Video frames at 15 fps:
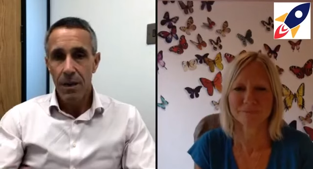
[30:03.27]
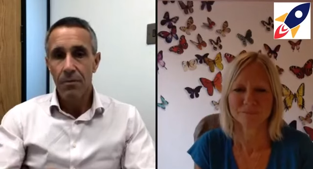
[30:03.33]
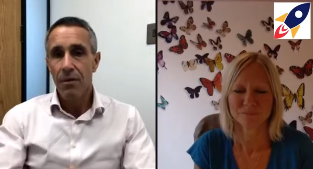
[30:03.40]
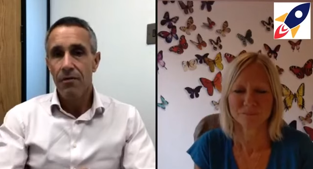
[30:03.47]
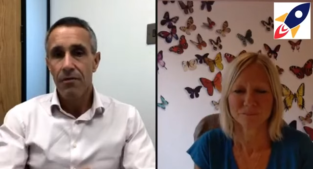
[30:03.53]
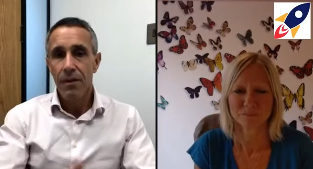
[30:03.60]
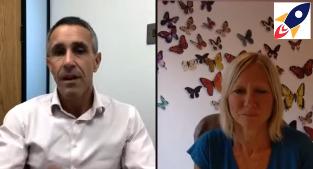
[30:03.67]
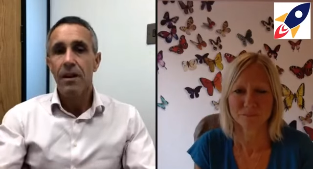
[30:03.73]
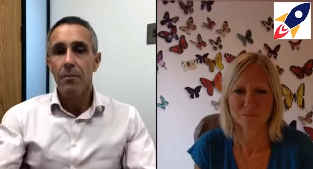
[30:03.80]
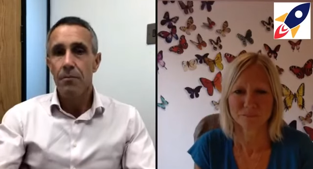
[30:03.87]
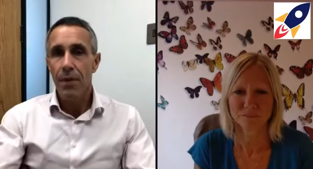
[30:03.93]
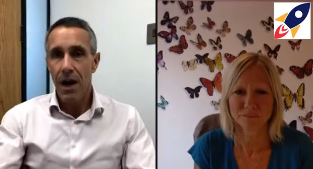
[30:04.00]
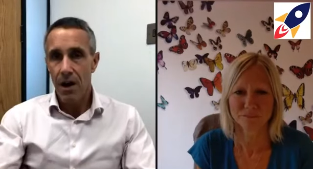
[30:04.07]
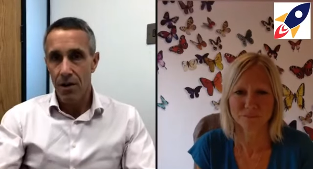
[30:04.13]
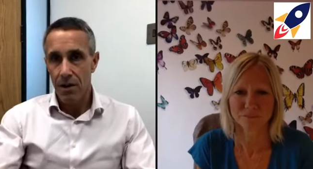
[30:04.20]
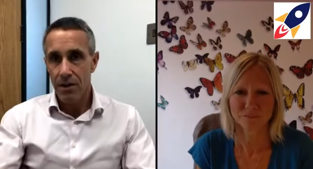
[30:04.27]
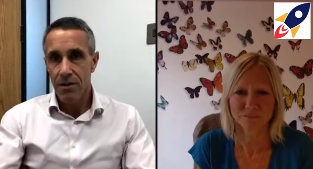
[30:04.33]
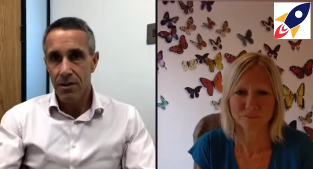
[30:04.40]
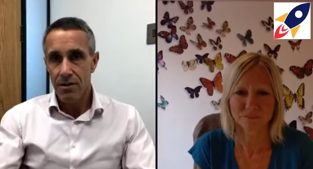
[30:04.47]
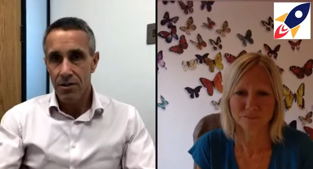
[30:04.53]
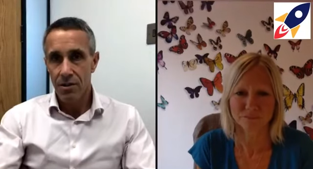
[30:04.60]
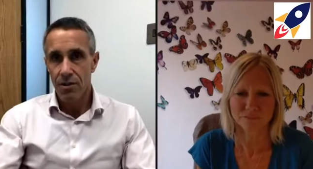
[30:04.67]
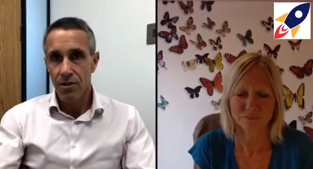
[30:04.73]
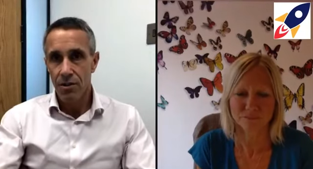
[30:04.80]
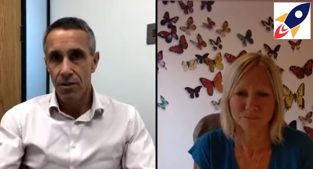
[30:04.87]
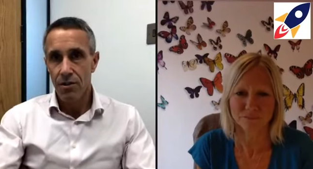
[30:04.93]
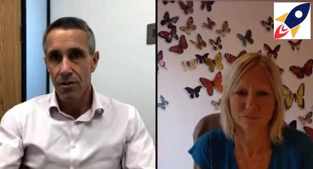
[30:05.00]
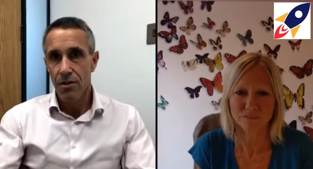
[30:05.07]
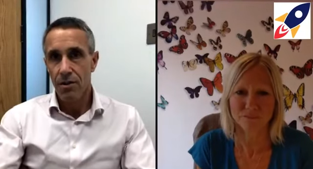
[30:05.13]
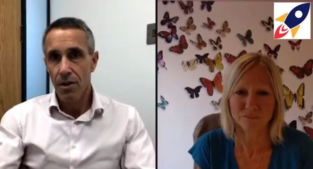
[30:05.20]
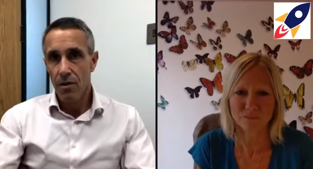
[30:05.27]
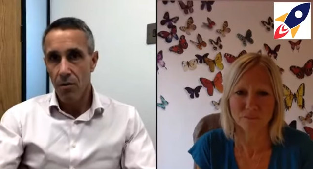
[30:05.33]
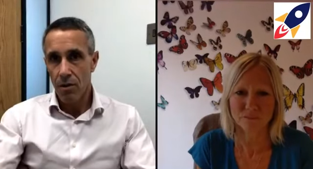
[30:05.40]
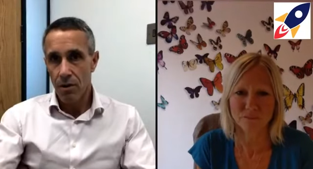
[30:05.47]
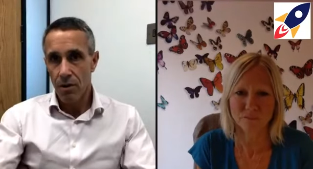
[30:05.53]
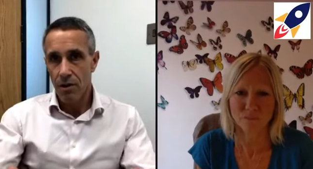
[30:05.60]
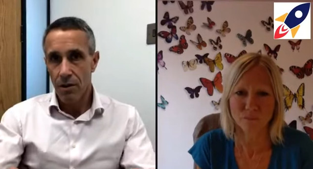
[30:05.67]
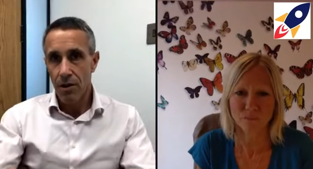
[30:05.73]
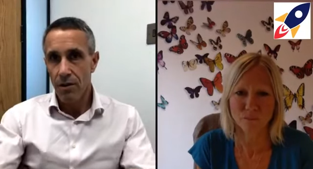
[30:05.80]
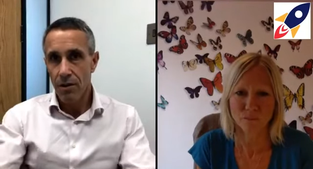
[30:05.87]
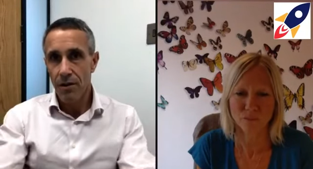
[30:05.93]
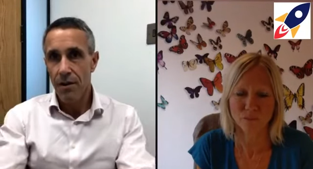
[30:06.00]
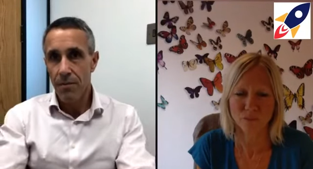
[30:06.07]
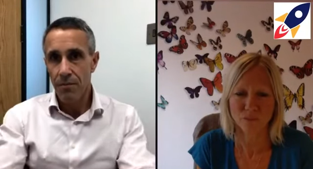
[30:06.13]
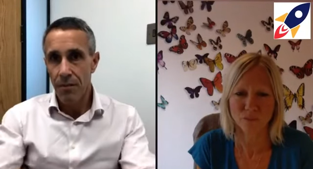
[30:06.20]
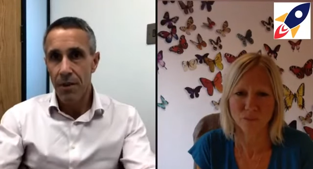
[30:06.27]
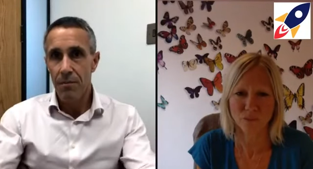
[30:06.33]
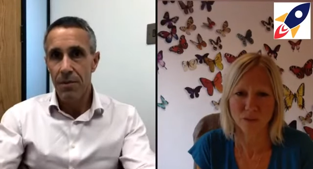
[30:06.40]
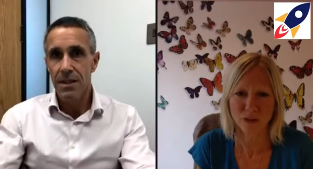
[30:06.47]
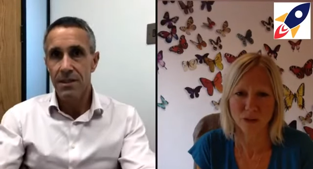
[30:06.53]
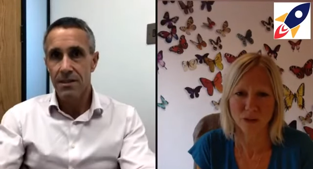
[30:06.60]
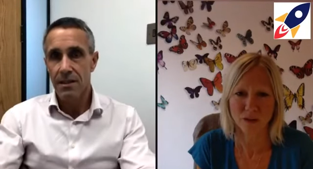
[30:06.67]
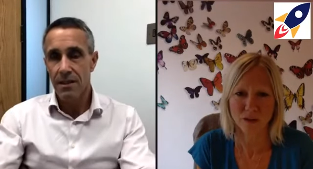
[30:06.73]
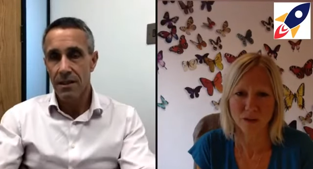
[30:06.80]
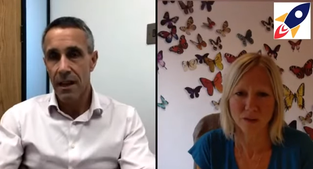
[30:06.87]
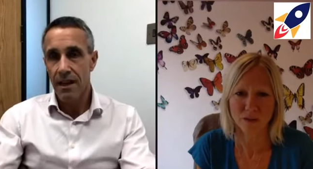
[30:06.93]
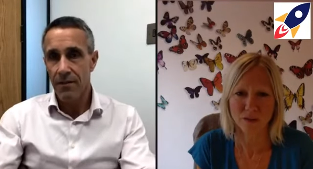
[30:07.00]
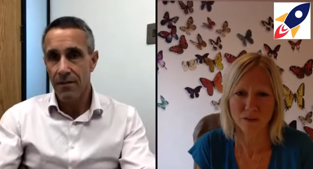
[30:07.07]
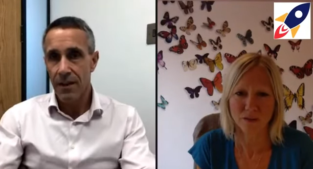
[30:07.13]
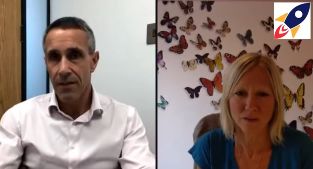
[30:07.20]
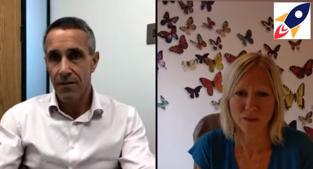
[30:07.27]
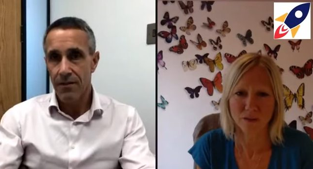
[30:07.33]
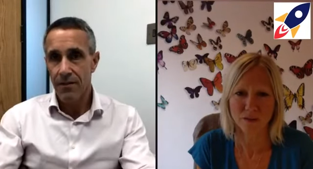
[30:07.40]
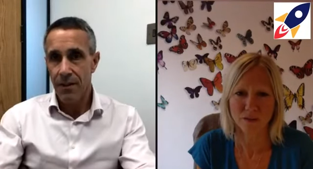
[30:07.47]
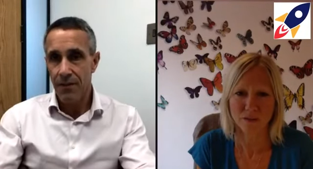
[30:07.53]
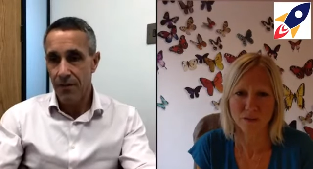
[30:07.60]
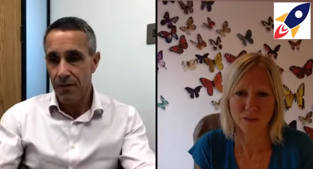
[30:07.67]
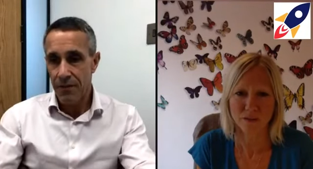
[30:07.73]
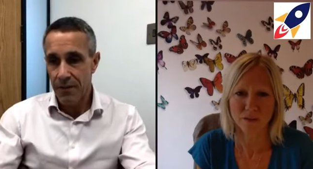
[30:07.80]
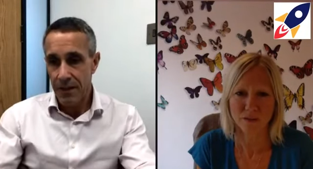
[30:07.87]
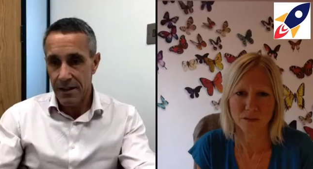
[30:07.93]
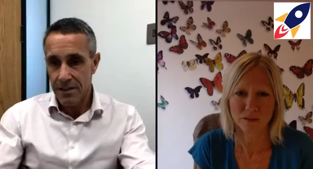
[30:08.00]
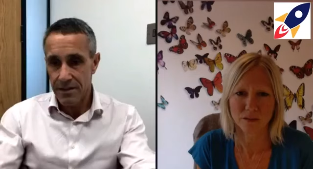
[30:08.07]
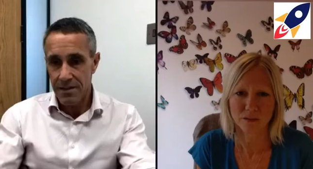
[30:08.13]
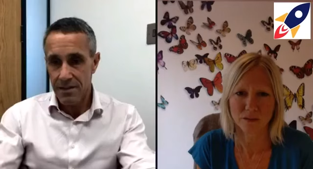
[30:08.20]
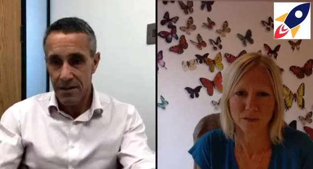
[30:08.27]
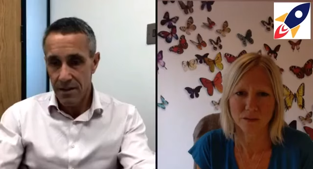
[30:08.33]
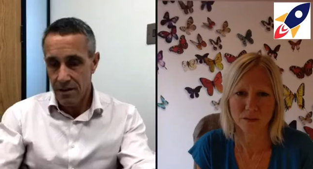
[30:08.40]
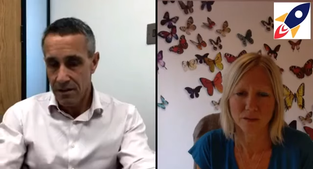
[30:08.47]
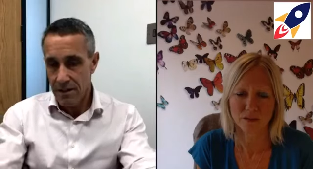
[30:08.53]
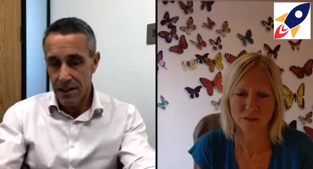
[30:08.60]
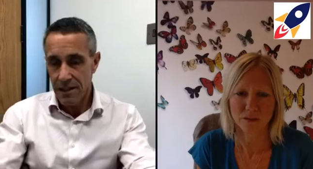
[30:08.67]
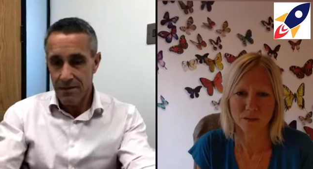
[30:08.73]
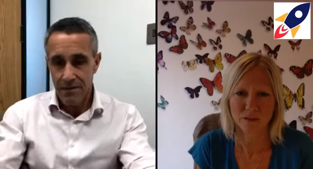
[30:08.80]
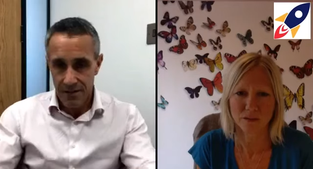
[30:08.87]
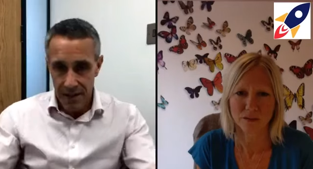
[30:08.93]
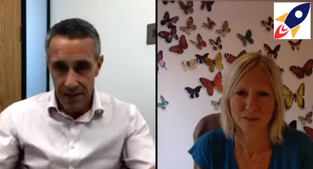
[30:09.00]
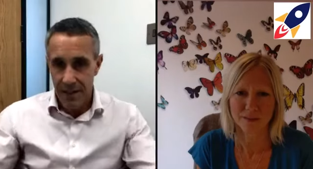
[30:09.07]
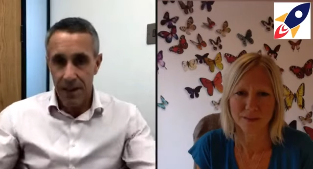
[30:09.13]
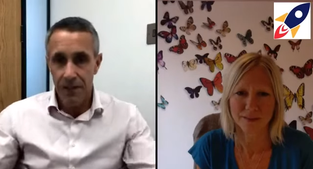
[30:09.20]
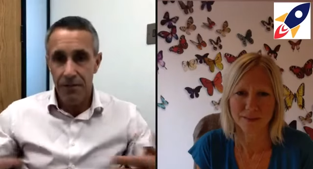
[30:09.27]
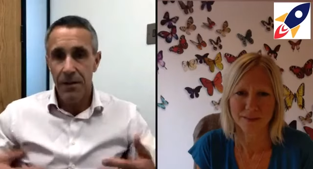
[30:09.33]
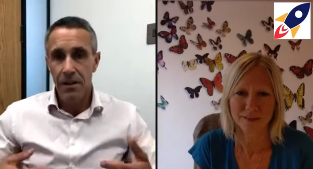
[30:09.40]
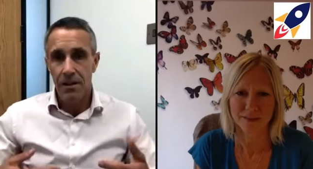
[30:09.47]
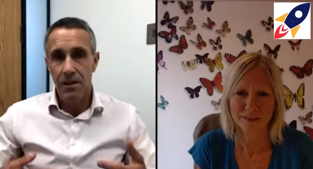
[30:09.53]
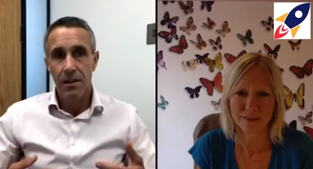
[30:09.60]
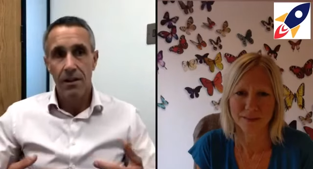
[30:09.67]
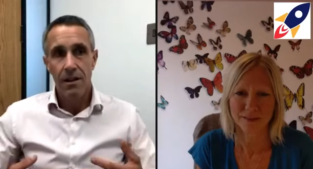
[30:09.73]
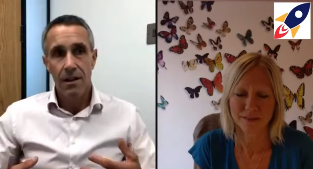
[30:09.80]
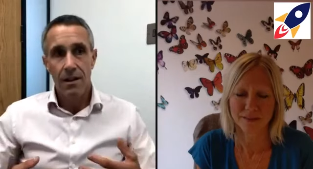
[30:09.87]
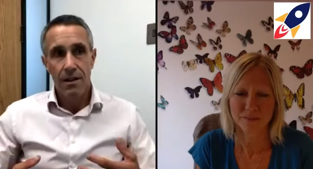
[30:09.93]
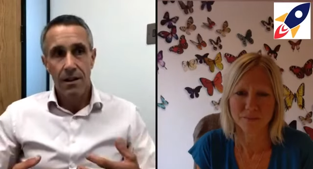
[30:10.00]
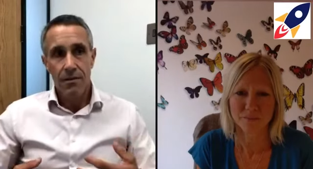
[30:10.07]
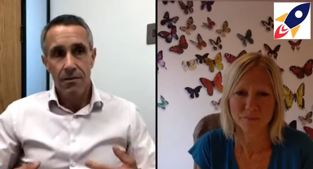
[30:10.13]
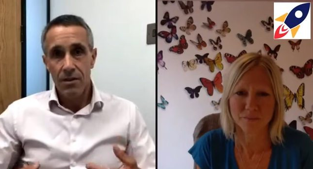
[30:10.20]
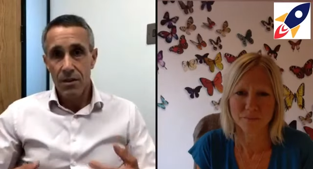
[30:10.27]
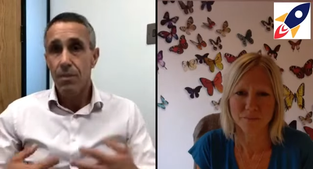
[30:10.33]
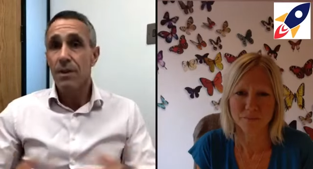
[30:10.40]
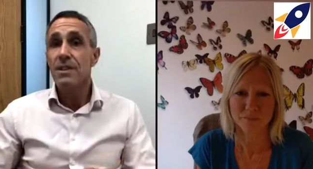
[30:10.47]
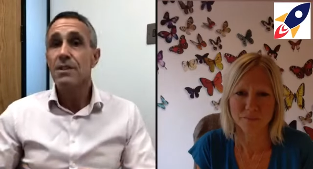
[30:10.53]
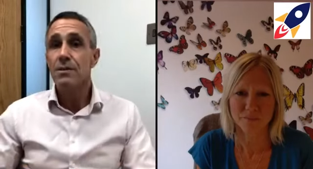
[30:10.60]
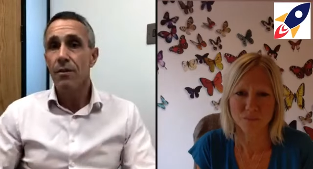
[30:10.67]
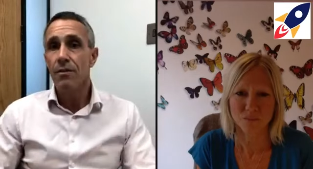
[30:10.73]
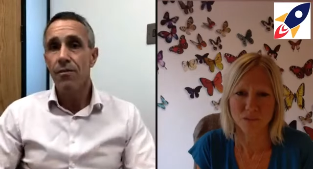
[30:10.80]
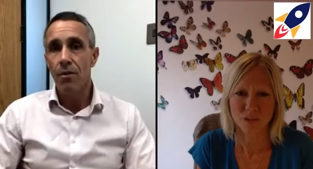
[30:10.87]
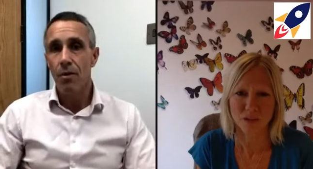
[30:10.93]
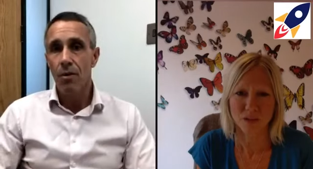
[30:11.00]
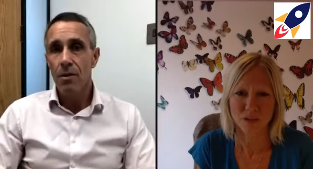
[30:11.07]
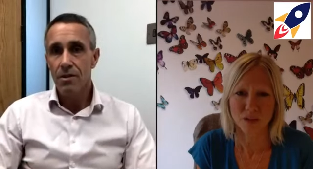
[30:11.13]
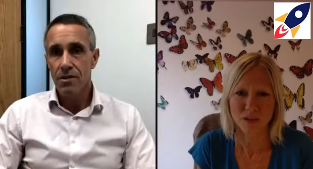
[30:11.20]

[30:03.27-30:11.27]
Speaker 1: people feel empowered to do what you, the the bits that they, that that that that that they feel responsible for.